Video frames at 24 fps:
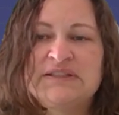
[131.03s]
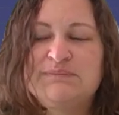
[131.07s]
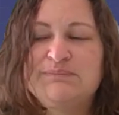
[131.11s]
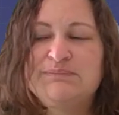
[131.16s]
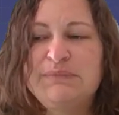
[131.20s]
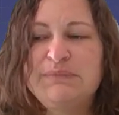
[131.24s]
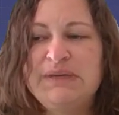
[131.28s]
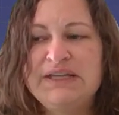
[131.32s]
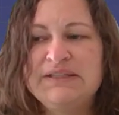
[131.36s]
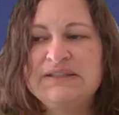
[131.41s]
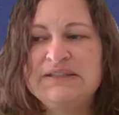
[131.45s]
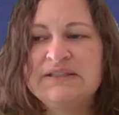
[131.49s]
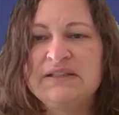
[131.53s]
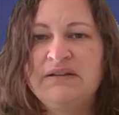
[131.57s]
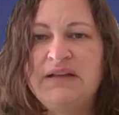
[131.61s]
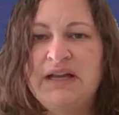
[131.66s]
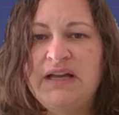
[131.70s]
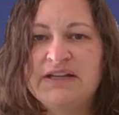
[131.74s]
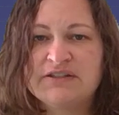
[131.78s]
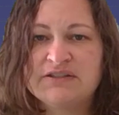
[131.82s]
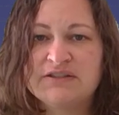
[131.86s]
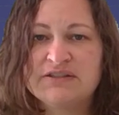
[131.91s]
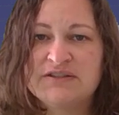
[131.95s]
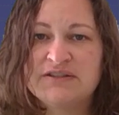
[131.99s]
make
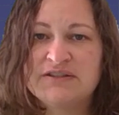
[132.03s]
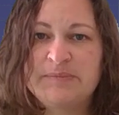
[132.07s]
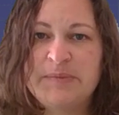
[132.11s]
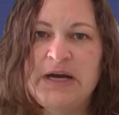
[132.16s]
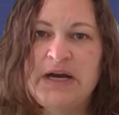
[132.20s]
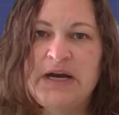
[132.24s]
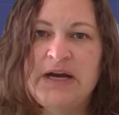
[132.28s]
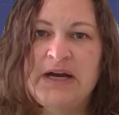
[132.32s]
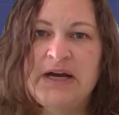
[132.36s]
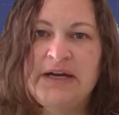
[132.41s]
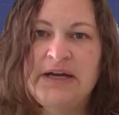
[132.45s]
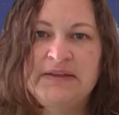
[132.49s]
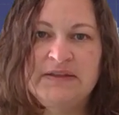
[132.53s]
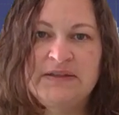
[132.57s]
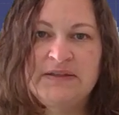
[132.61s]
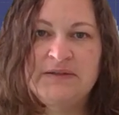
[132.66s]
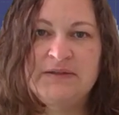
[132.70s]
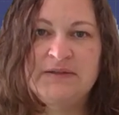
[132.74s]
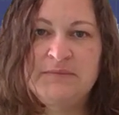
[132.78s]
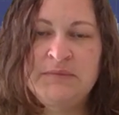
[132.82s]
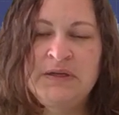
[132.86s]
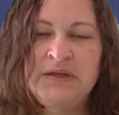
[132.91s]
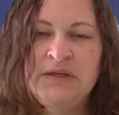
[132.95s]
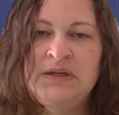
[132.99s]
selections behind
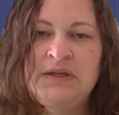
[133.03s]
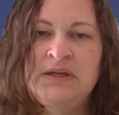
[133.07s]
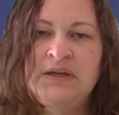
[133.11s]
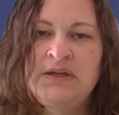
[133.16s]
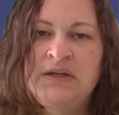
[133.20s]
them.